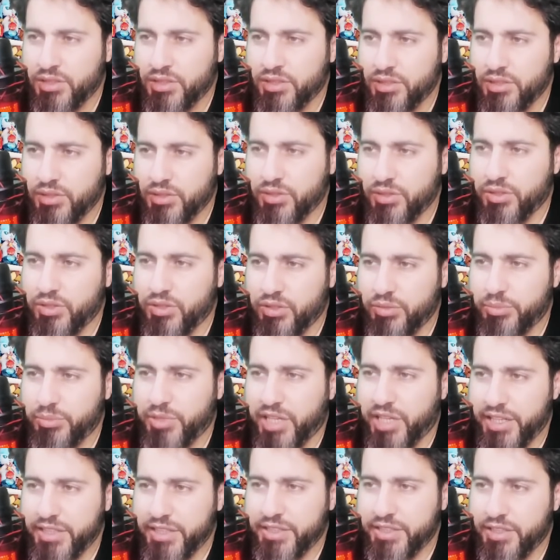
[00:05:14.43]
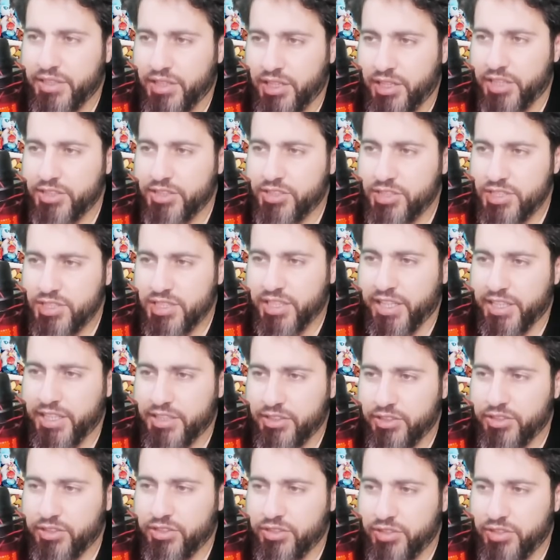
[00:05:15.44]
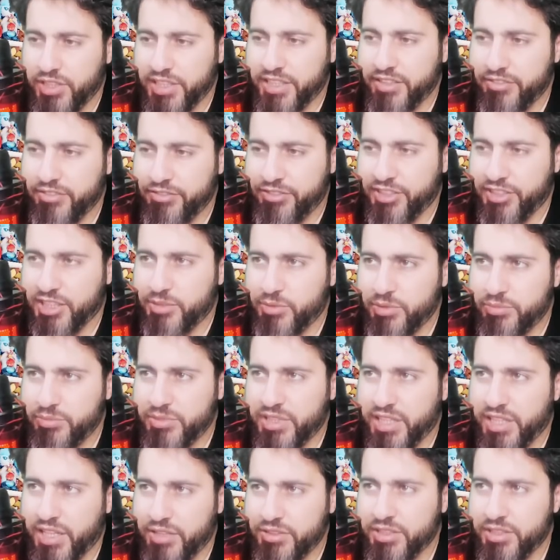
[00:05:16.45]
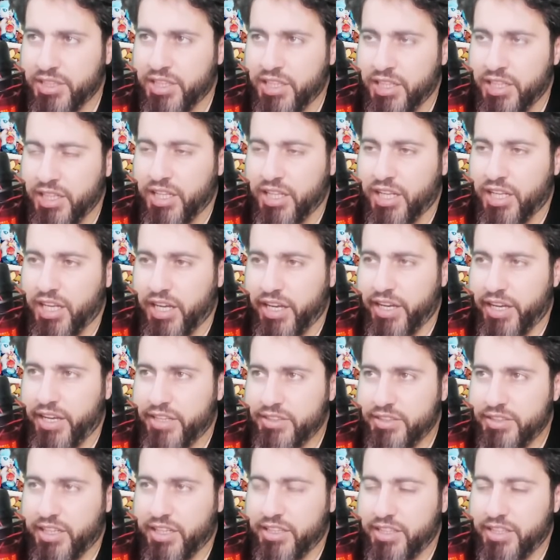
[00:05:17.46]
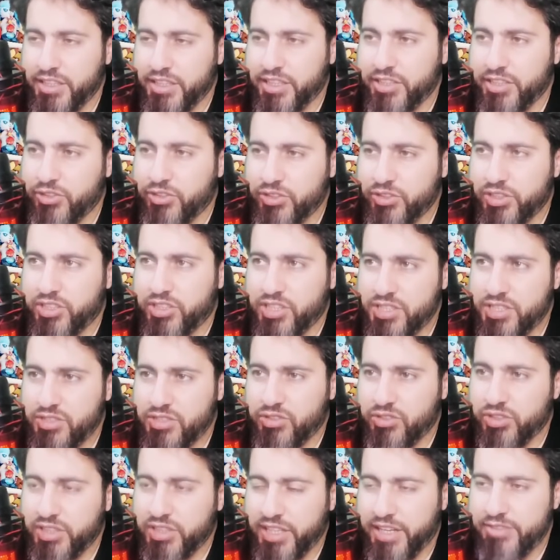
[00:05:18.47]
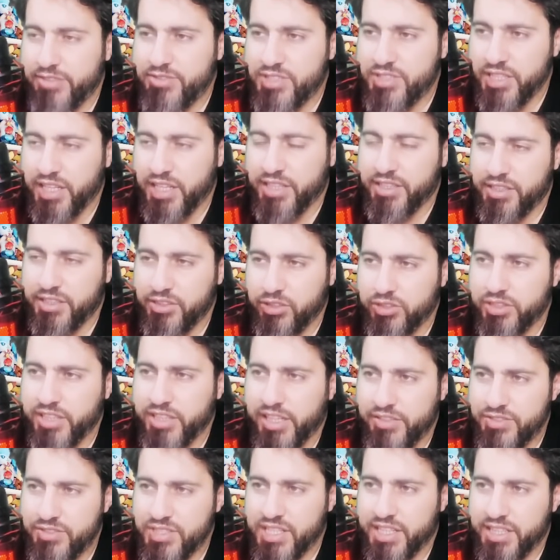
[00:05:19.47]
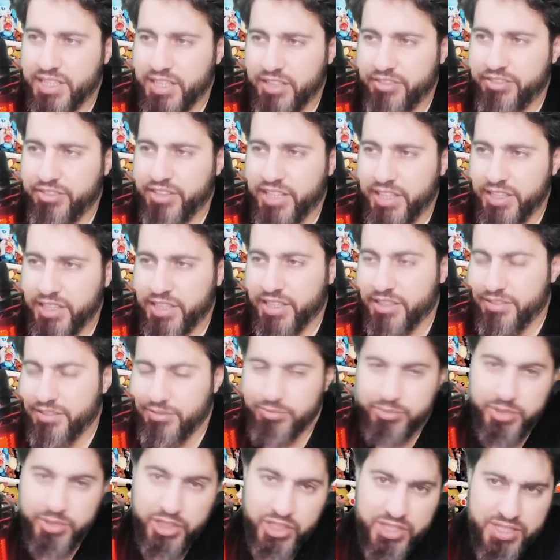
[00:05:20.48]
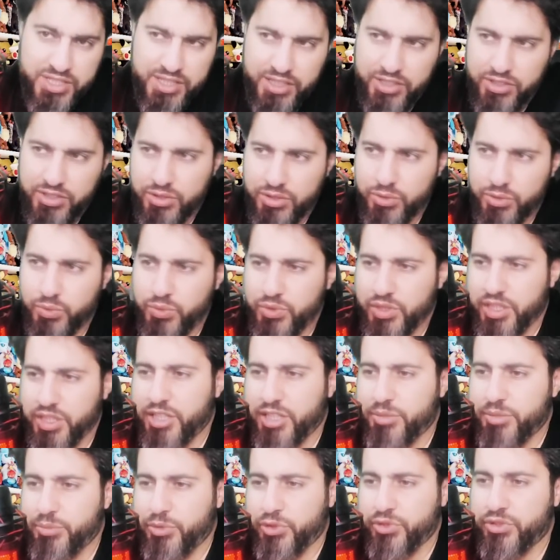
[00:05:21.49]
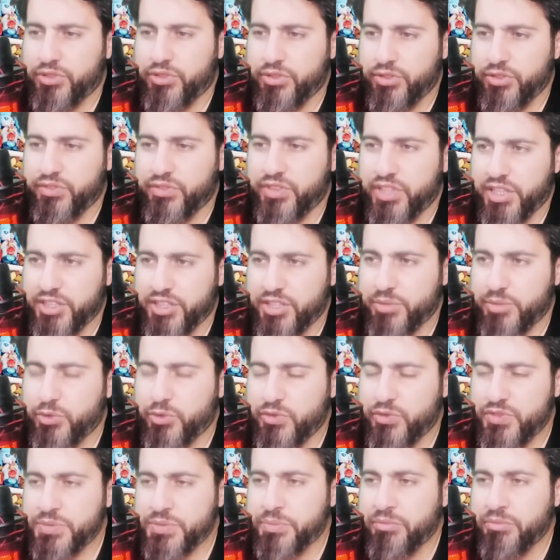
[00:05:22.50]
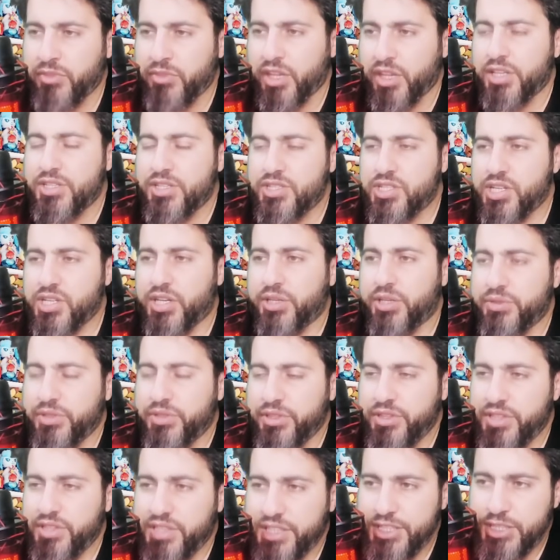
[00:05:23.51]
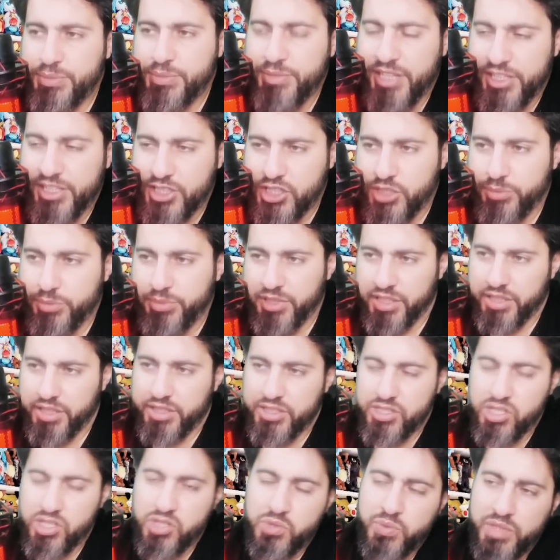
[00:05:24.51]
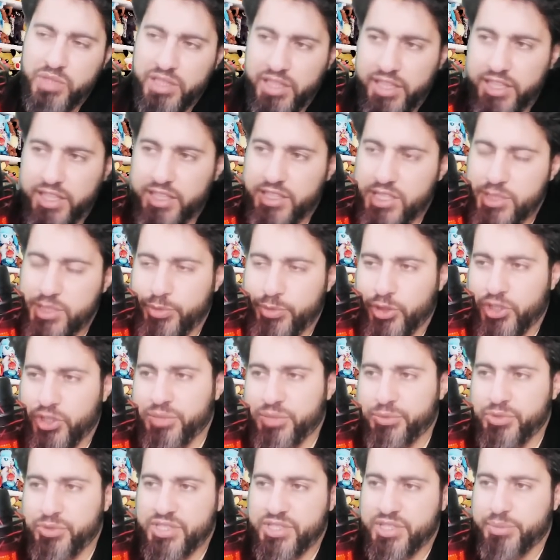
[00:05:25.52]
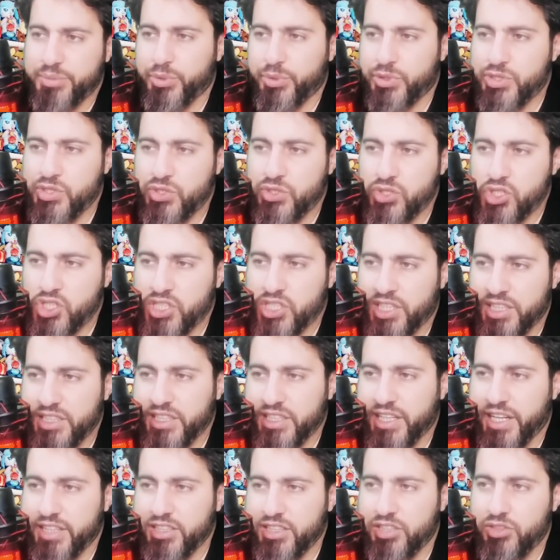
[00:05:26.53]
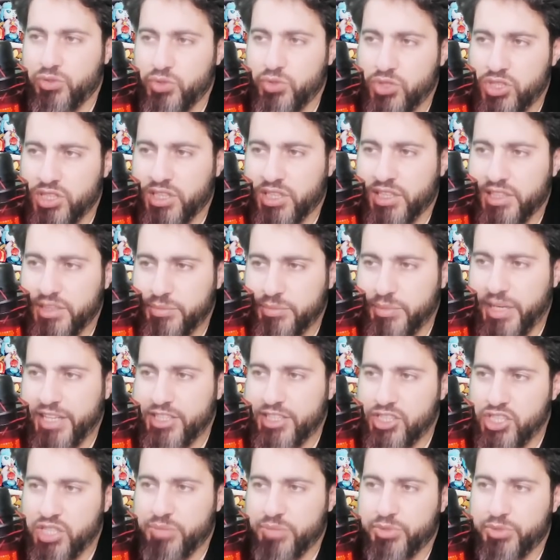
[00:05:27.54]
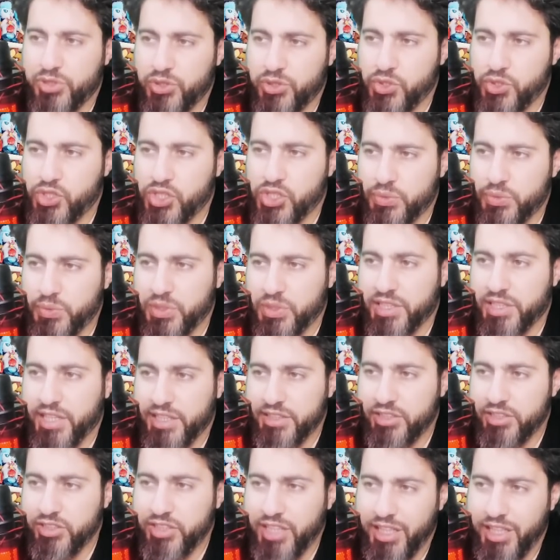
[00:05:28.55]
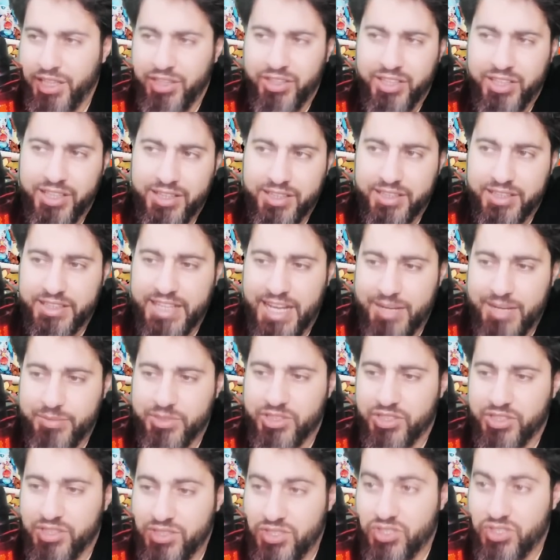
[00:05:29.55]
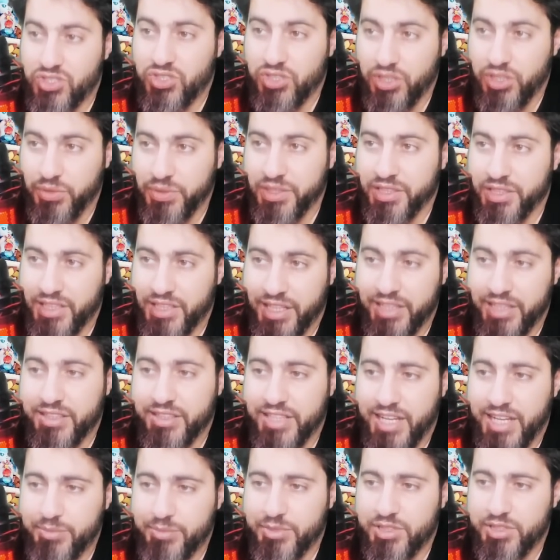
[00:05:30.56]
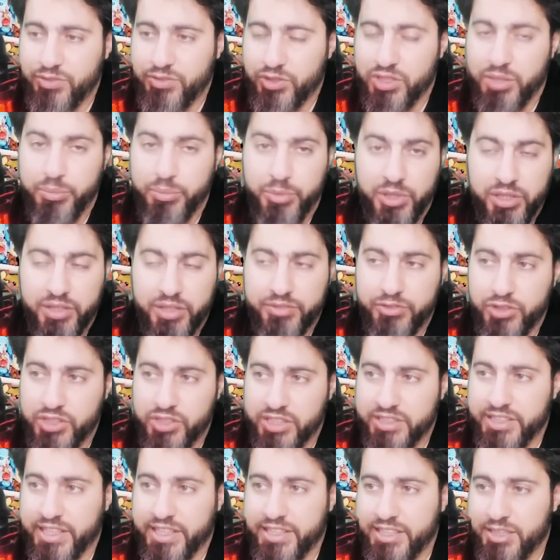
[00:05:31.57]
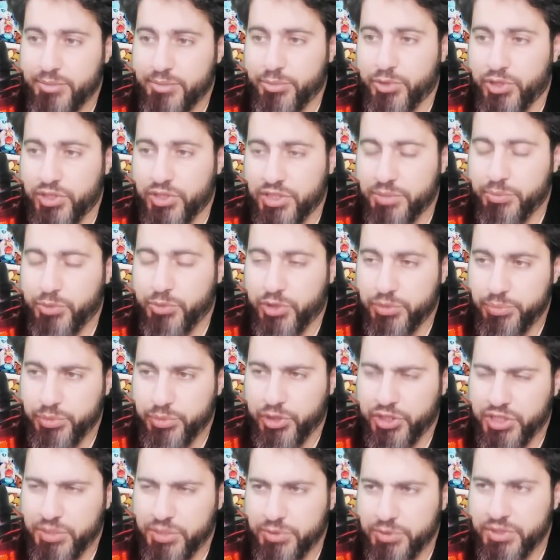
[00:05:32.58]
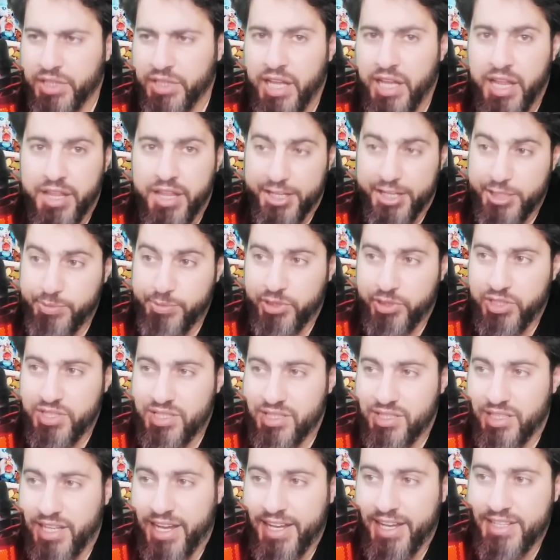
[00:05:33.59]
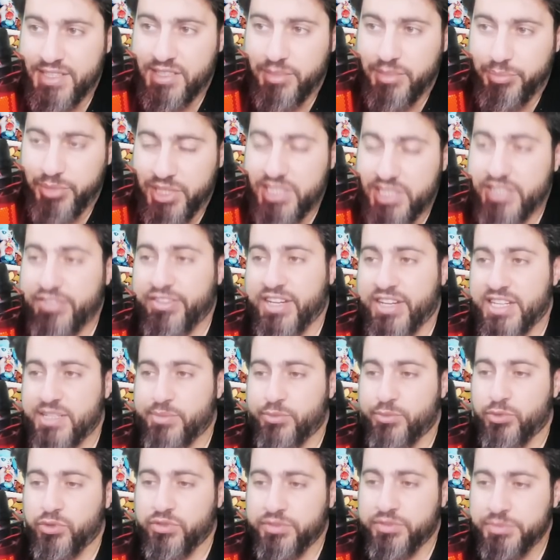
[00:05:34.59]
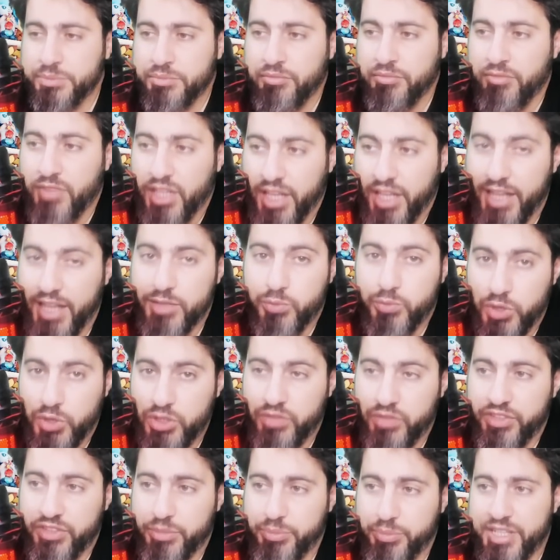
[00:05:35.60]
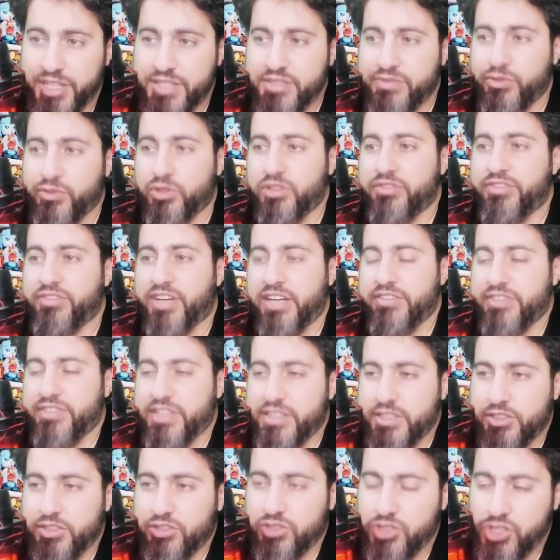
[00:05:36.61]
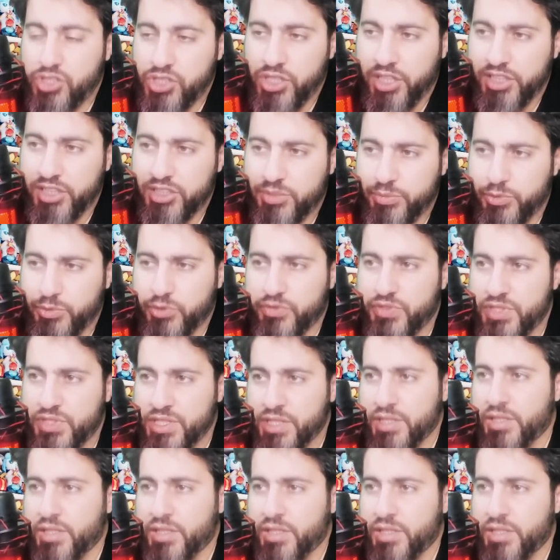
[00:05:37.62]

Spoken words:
Oh my. Arch is like, no, I can farm him down. And I think they don't have, yeah, they don't have Psychic Fang, and because they threw both of the other moves. So in this matchup here, this is where like this Pokemon is supposed to shine. Any neutral matchup, you should win. And you can look at the damage. It's doing great damage for the tanky Pokemon. That's because it has the best fast move and one of the best 45 energy charge moves.